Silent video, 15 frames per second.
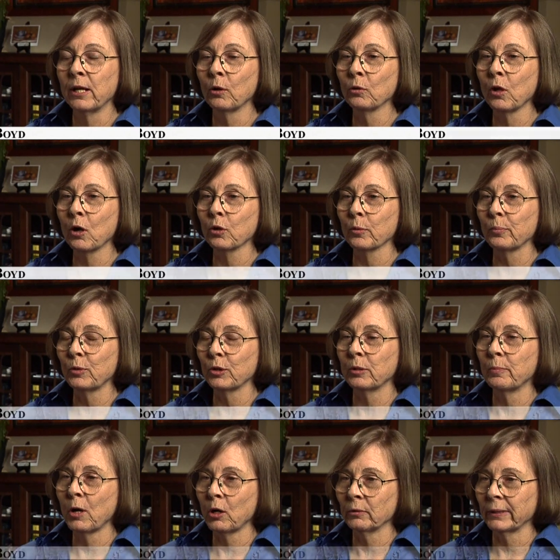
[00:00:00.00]
we no longer
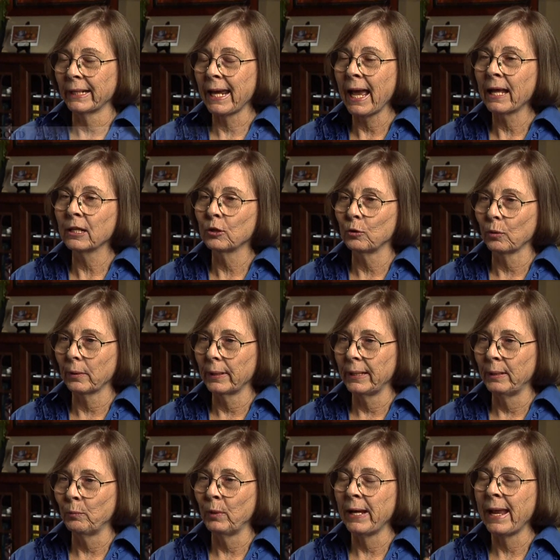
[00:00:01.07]
put them all in a
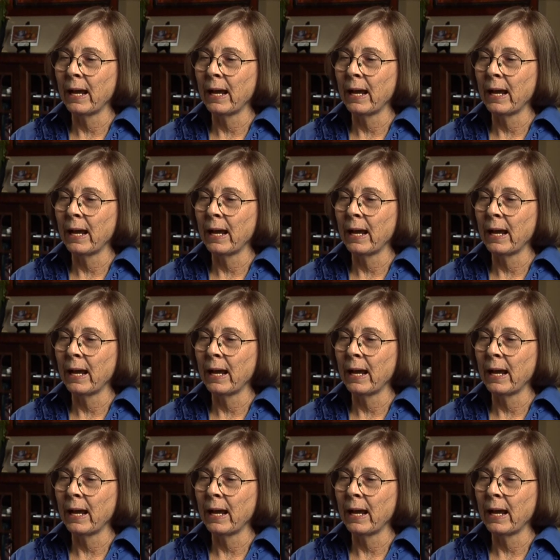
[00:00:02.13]
category.